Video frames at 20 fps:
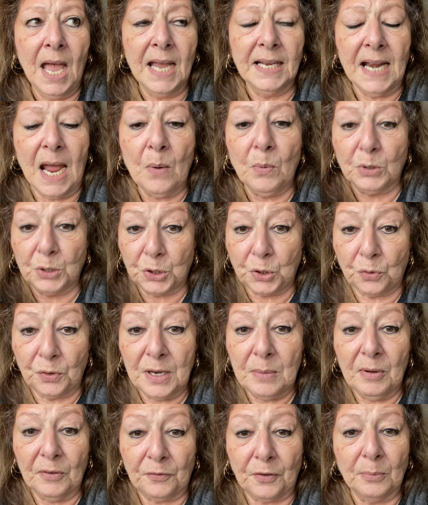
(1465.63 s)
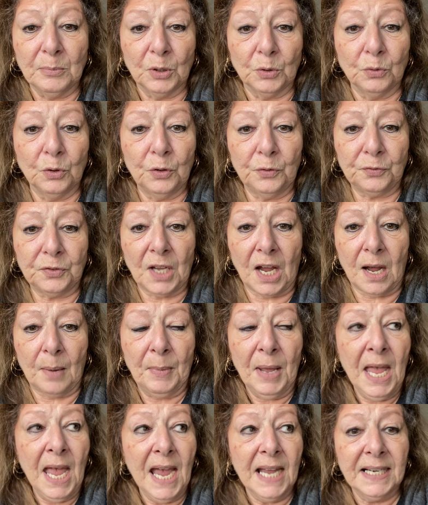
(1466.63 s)
And I will scream it from the
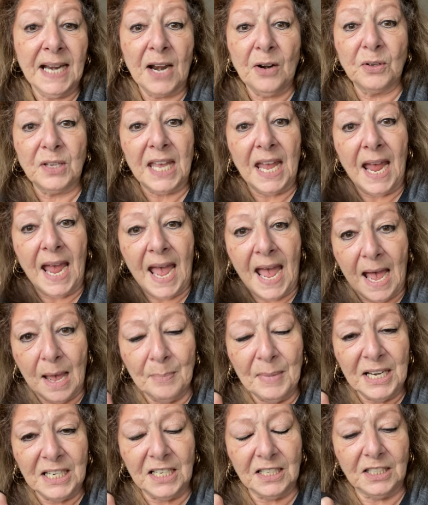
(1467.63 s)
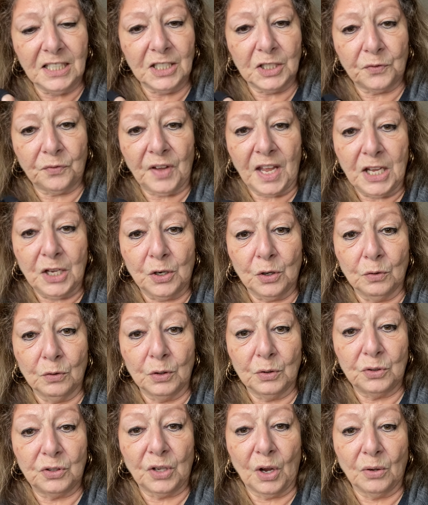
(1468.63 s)
rooftop. And I don't care how many of these fake
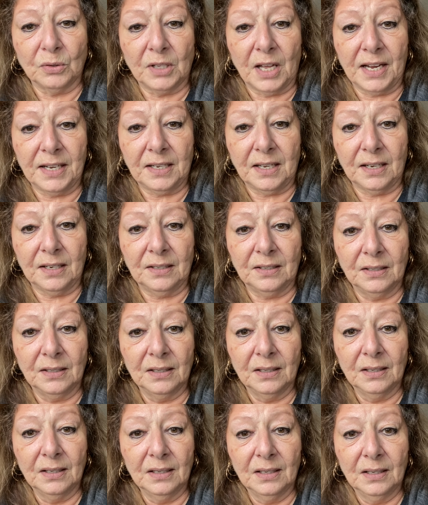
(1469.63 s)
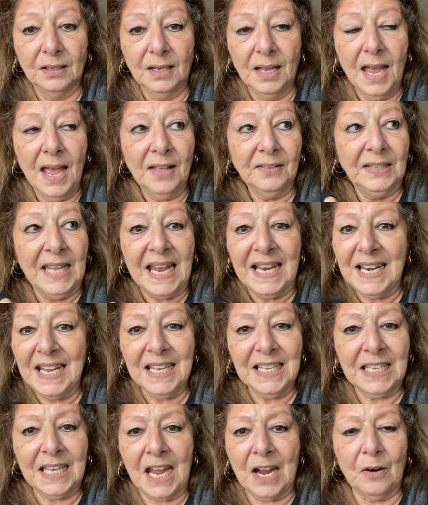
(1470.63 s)
gurus don't like it. They
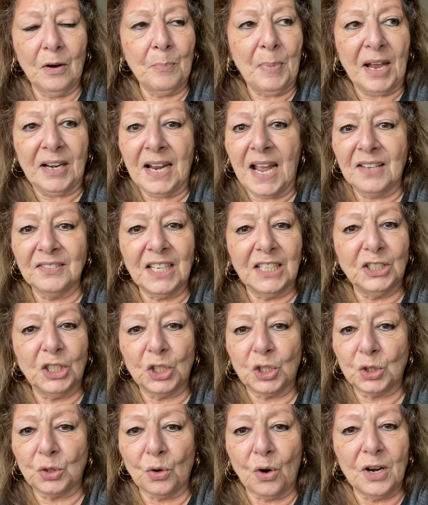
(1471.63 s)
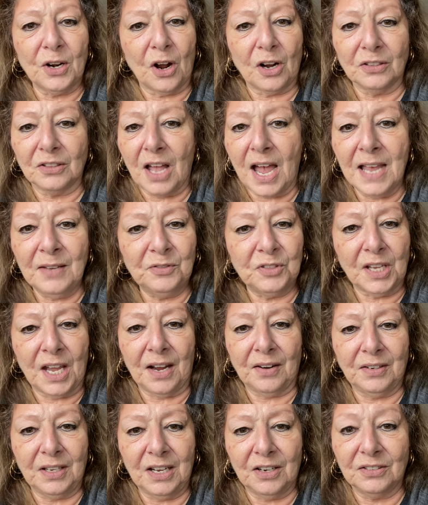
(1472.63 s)
didn't care about how they destroyed our lives
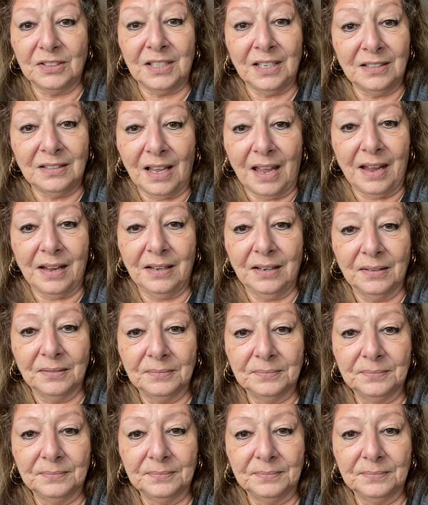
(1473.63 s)
out here, did they?